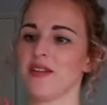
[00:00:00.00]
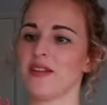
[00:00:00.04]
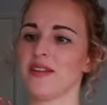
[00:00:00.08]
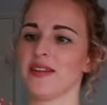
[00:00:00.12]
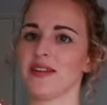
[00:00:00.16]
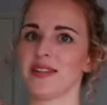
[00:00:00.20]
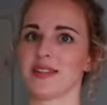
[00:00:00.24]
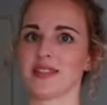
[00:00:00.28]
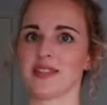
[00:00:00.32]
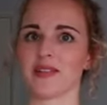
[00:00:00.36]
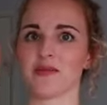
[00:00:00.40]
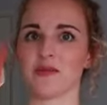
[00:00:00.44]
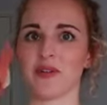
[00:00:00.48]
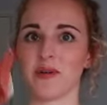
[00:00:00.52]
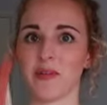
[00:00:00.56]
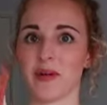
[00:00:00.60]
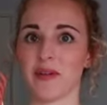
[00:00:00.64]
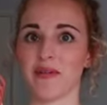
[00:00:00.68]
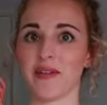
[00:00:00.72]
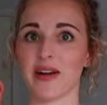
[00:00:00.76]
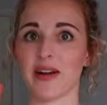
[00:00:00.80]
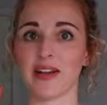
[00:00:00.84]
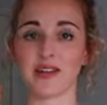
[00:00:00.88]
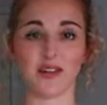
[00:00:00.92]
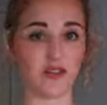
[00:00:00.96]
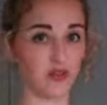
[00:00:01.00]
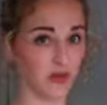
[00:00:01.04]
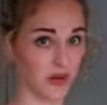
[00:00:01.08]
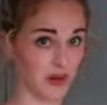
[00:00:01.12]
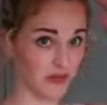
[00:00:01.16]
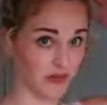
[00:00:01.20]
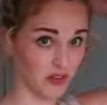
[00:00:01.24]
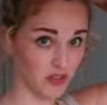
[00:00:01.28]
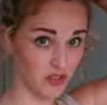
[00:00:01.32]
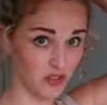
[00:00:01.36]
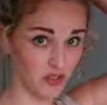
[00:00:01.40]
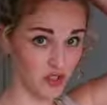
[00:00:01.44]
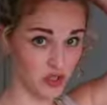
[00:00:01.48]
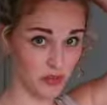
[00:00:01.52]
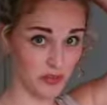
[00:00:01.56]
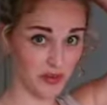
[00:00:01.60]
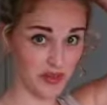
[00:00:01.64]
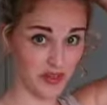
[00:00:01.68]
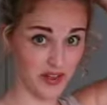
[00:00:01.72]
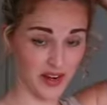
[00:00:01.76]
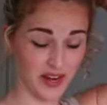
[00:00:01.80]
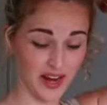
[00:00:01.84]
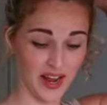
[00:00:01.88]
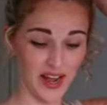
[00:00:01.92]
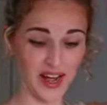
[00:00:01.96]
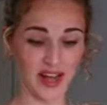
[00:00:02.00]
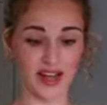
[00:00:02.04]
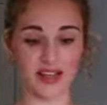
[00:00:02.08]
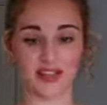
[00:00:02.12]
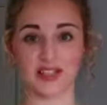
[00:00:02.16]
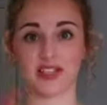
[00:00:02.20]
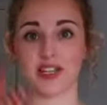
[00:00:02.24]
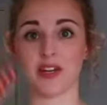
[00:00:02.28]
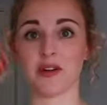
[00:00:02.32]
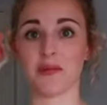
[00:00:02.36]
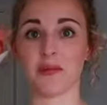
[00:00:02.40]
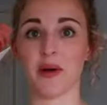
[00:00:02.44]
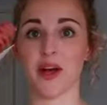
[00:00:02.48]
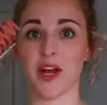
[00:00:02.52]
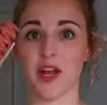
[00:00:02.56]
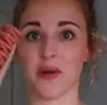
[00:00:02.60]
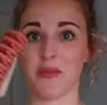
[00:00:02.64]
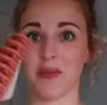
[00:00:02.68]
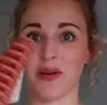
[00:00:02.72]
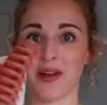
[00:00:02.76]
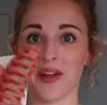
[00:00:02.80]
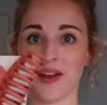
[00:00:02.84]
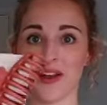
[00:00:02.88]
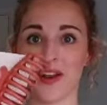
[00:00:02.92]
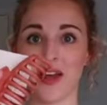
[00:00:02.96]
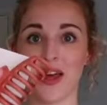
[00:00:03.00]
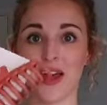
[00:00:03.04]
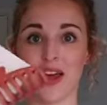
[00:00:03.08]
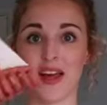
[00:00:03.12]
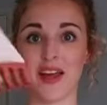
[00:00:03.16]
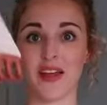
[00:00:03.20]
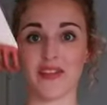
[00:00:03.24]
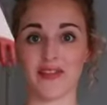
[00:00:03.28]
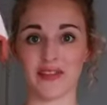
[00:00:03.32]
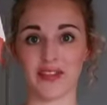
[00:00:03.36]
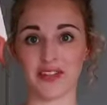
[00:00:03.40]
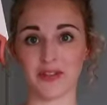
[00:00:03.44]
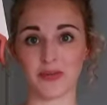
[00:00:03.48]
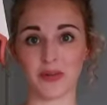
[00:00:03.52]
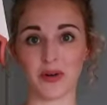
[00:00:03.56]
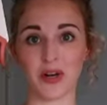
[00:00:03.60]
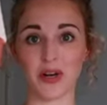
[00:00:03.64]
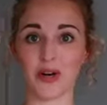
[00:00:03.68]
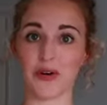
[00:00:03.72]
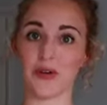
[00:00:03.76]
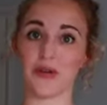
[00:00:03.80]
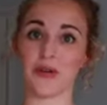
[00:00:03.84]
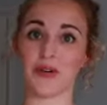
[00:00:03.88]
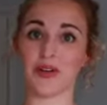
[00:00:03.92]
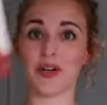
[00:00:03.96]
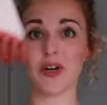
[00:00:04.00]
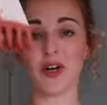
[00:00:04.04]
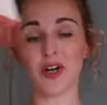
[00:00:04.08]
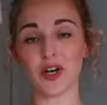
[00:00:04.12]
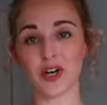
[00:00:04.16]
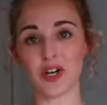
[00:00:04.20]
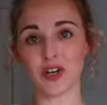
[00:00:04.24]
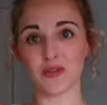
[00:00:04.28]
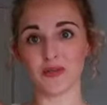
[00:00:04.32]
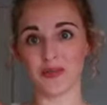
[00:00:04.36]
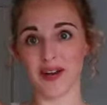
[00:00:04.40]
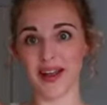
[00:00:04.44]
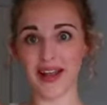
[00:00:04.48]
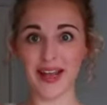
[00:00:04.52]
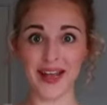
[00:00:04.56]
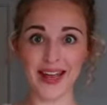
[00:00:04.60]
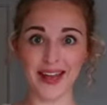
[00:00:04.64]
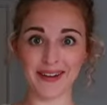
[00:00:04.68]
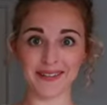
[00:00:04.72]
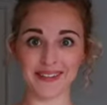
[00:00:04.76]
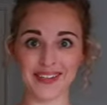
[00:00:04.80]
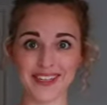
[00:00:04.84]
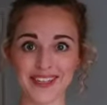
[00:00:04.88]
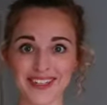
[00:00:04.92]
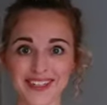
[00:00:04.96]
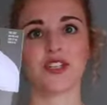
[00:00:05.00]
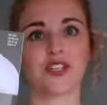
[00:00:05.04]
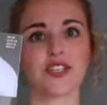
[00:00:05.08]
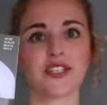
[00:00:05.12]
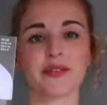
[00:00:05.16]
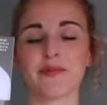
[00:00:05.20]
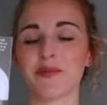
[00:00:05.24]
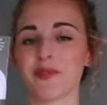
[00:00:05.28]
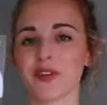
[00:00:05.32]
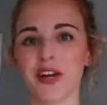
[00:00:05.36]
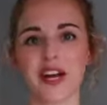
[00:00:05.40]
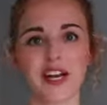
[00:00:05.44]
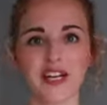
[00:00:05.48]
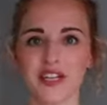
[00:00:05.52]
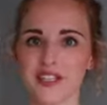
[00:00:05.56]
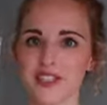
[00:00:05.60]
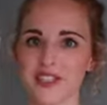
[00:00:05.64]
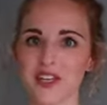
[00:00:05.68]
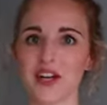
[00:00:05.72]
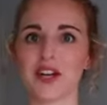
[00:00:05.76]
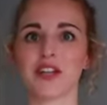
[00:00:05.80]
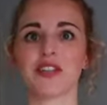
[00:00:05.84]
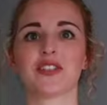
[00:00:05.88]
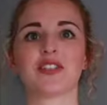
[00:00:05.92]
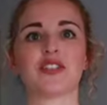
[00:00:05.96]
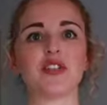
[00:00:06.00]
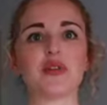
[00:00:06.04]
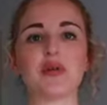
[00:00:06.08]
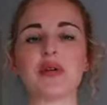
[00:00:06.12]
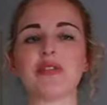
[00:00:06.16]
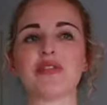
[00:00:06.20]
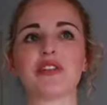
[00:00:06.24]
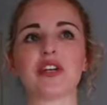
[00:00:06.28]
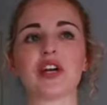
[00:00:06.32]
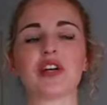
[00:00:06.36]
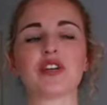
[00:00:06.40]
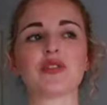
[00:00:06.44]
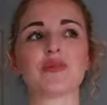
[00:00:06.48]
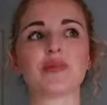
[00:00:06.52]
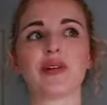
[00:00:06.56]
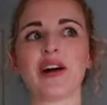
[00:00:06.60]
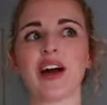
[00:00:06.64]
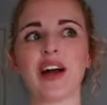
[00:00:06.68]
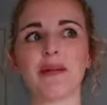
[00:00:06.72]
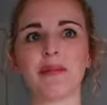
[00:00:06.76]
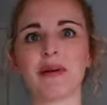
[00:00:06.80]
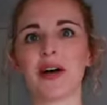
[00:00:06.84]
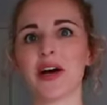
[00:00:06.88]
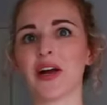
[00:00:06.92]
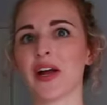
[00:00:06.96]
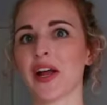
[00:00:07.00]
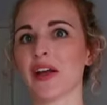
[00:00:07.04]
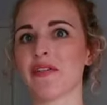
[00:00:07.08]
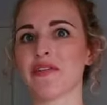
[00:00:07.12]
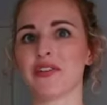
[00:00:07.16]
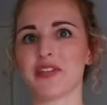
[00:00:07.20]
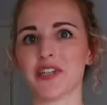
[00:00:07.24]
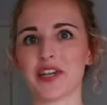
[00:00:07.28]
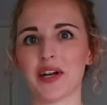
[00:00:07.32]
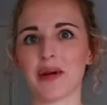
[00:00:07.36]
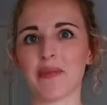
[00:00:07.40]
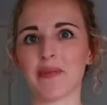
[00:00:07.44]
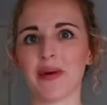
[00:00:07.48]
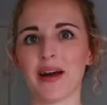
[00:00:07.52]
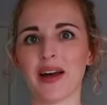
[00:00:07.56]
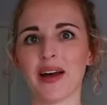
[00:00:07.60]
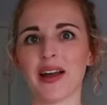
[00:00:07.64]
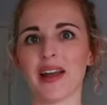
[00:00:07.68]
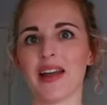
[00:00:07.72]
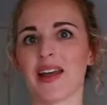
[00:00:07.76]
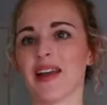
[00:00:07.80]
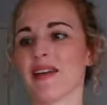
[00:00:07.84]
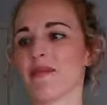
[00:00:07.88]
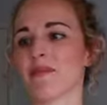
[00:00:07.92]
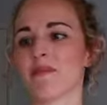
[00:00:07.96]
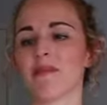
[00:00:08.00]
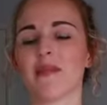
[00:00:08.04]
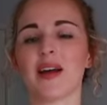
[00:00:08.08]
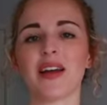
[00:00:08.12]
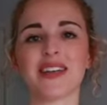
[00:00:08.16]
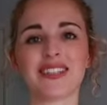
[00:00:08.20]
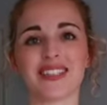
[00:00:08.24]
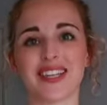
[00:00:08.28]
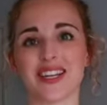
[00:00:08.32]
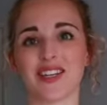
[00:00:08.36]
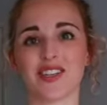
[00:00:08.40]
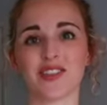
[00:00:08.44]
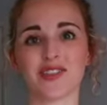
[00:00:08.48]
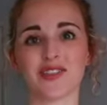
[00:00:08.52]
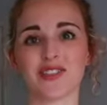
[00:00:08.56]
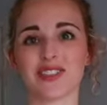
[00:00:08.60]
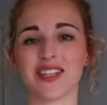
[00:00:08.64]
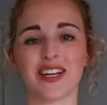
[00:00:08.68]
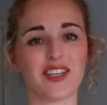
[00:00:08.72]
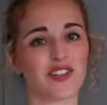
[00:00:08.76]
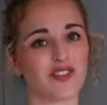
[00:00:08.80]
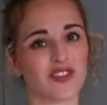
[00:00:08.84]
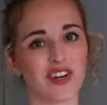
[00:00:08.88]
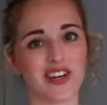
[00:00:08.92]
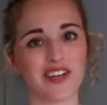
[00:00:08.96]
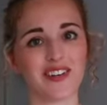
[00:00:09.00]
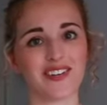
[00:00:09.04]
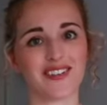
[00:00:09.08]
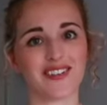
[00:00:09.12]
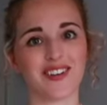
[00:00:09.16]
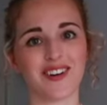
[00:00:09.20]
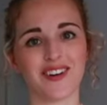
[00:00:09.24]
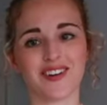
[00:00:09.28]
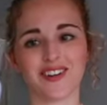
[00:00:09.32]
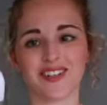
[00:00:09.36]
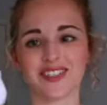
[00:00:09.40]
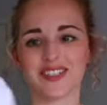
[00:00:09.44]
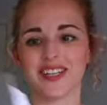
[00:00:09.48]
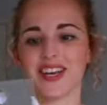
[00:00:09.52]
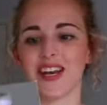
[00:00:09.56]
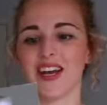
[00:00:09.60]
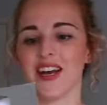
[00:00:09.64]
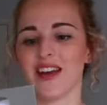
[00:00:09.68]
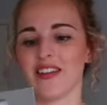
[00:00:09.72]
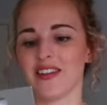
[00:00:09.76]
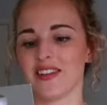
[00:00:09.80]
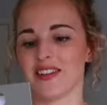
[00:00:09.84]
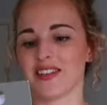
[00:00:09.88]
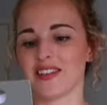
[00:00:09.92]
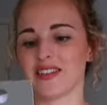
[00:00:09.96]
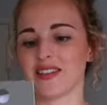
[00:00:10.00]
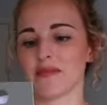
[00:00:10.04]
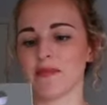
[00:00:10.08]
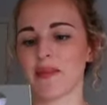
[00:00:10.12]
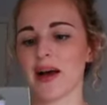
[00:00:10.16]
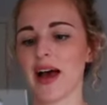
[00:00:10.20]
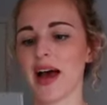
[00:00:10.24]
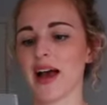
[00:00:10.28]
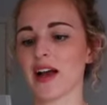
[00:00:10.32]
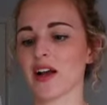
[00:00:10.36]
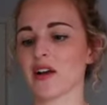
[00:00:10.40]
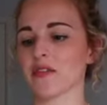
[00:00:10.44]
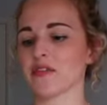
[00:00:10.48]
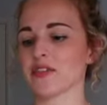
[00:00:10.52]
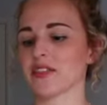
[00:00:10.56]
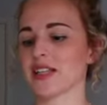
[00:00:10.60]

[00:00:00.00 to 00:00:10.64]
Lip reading: this will be really good when I've got super thick hair, so I'm hoping this will hold all of my hair in. Just some trainer socks. Do you even go to Primark if you don't buy essentials like trainer socks? This is a pack of